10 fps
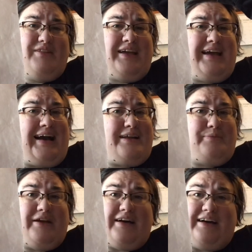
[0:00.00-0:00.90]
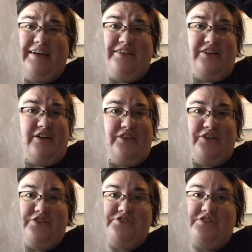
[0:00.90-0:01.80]
Gotta be kind to
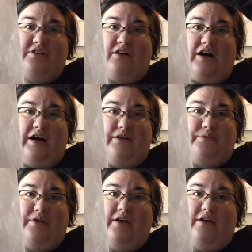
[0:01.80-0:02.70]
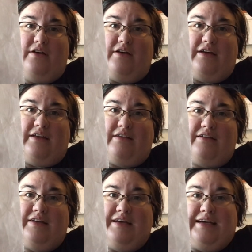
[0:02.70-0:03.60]
others, and
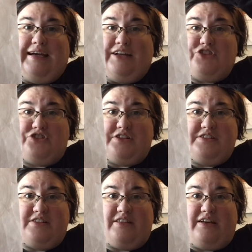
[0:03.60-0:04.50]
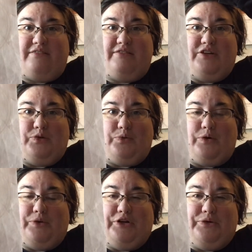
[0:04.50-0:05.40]
gotta trust that what
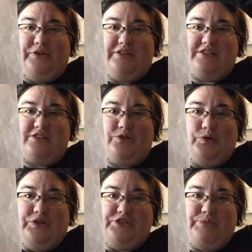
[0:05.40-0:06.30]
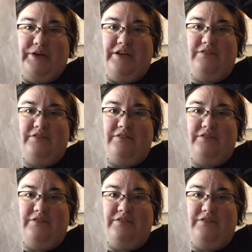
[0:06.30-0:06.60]
we're doing is going to be,